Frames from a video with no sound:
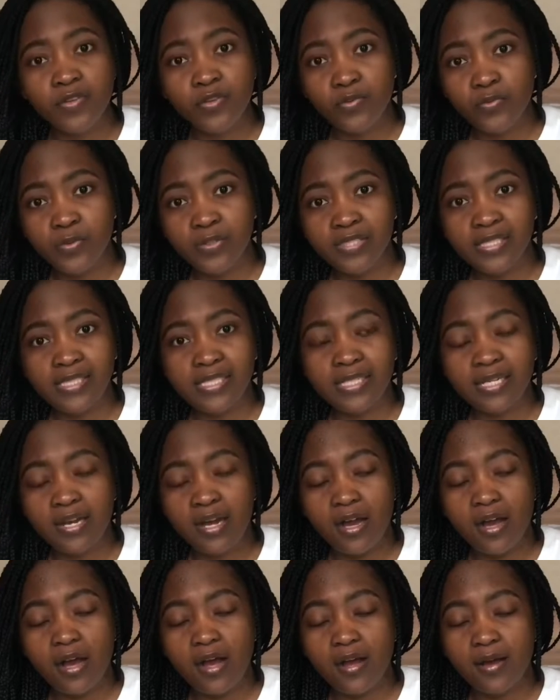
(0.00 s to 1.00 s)
USD
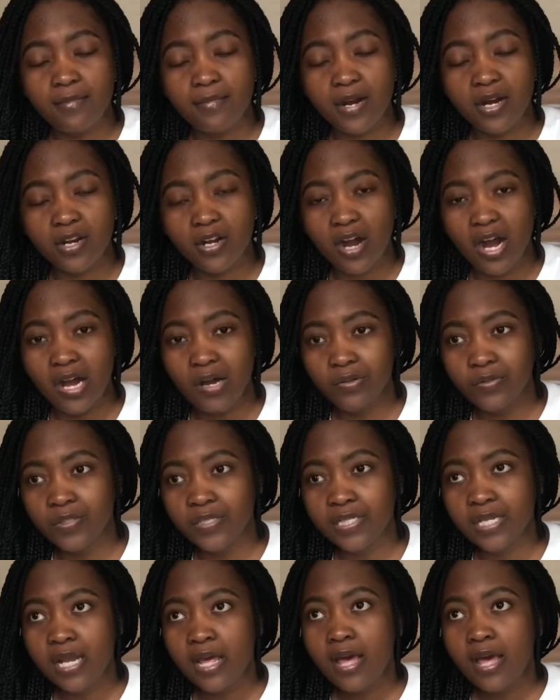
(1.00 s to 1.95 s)
account.